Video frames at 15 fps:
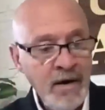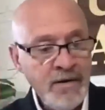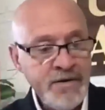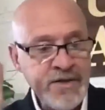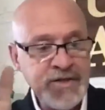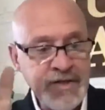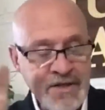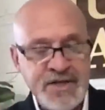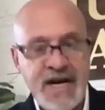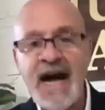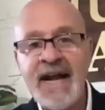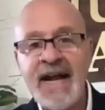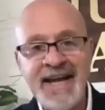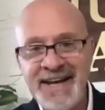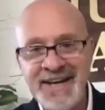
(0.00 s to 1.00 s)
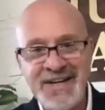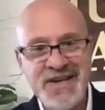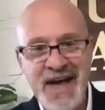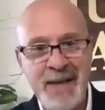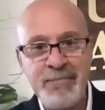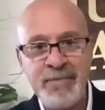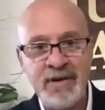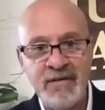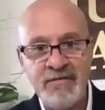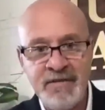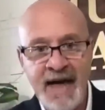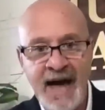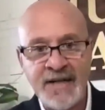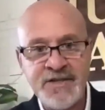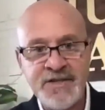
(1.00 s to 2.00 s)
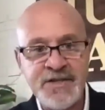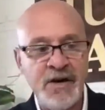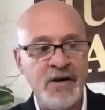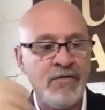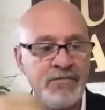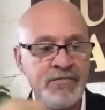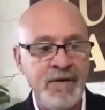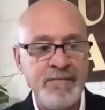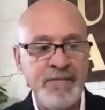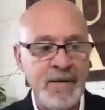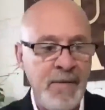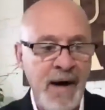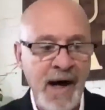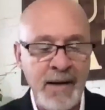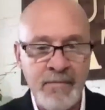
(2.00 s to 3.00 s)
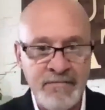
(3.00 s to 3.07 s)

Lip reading: just a shining example of that. So from the bottom